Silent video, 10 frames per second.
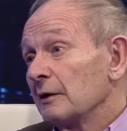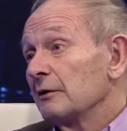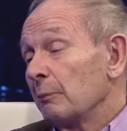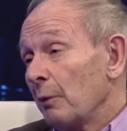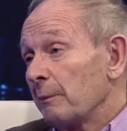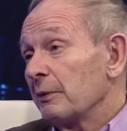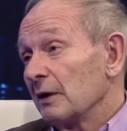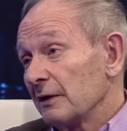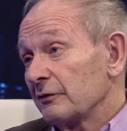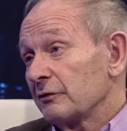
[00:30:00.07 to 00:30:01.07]
The
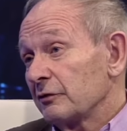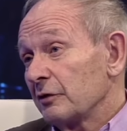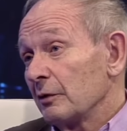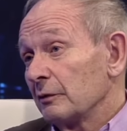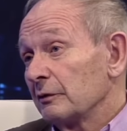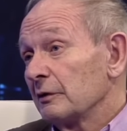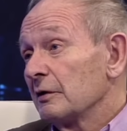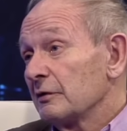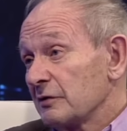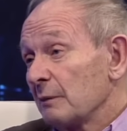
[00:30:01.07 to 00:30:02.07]
populists don't.
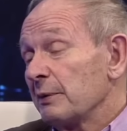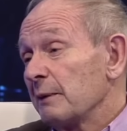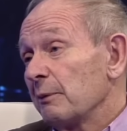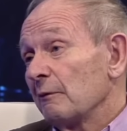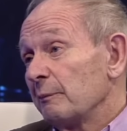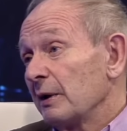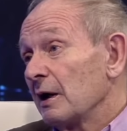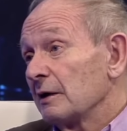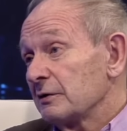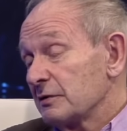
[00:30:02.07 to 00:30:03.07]
Some people have
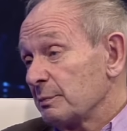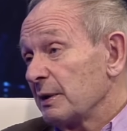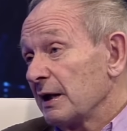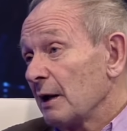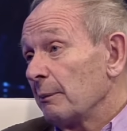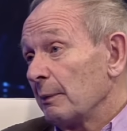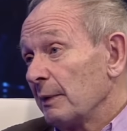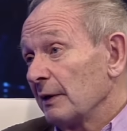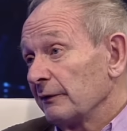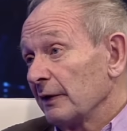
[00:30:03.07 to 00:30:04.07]
begun to speak up
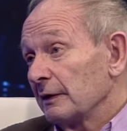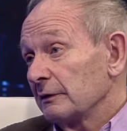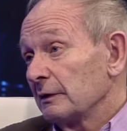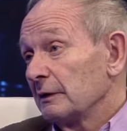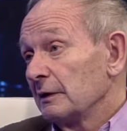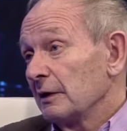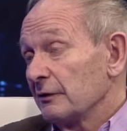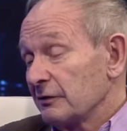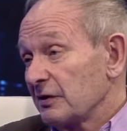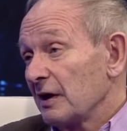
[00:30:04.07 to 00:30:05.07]
about that and
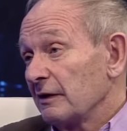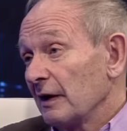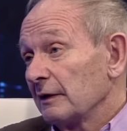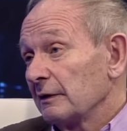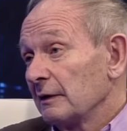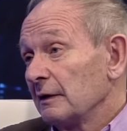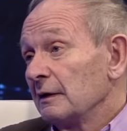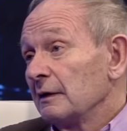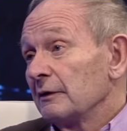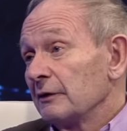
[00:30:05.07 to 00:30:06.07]
say that.
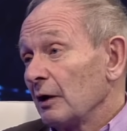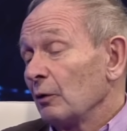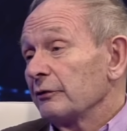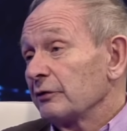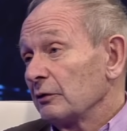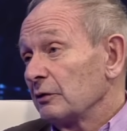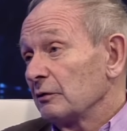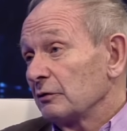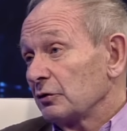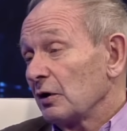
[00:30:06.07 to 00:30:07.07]
They also
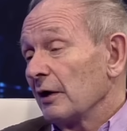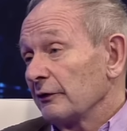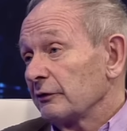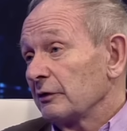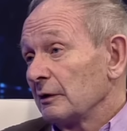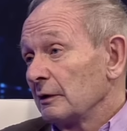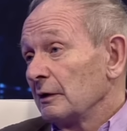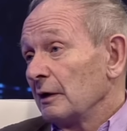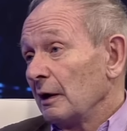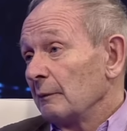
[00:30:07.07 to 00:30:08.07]
don't trust
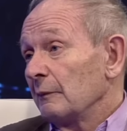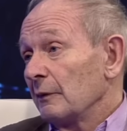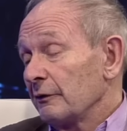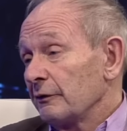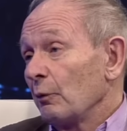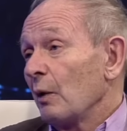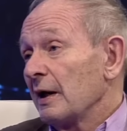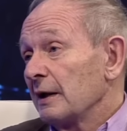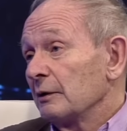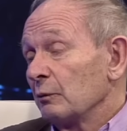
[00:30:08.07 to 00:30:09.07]
the
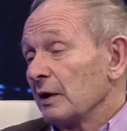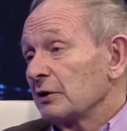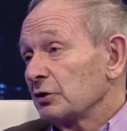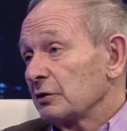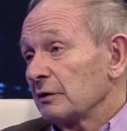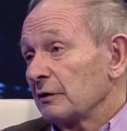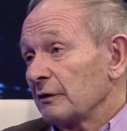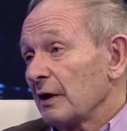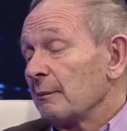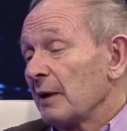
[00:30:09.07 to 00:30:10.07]
way in which
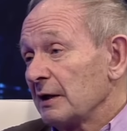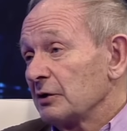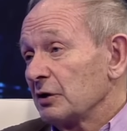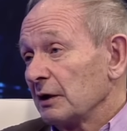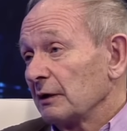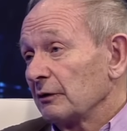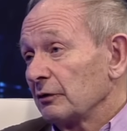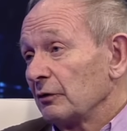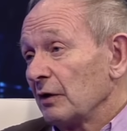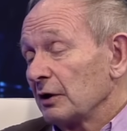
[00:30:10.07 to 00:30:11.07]
they're managing
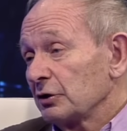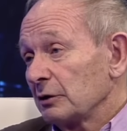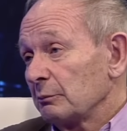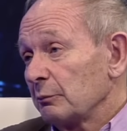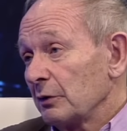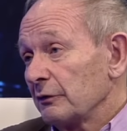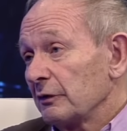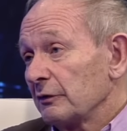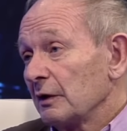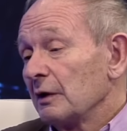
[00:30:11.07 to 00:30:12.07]
the Russian business.
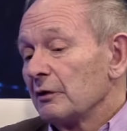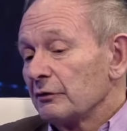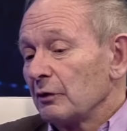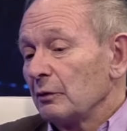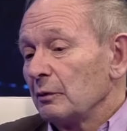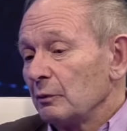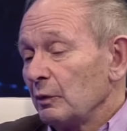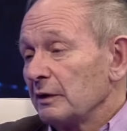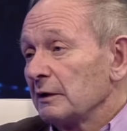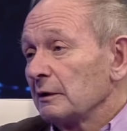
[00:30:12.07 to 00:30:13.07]
So
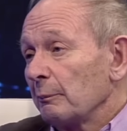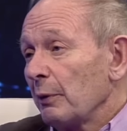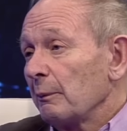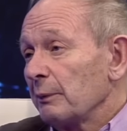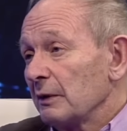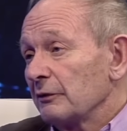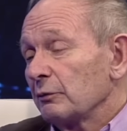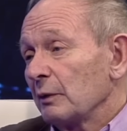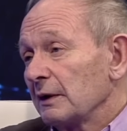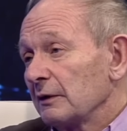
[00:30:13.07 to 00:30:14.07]
within the populist
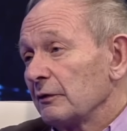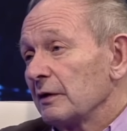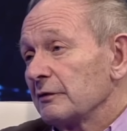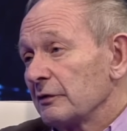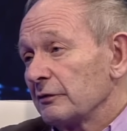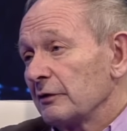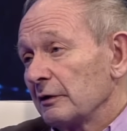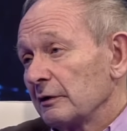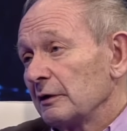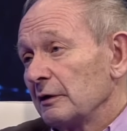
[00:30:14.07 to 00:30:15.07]
wing, there is a
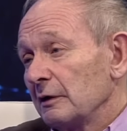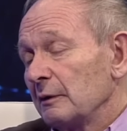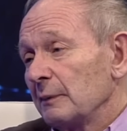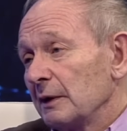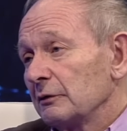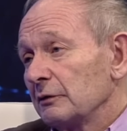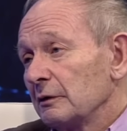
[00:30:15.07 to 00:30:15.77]
certain amount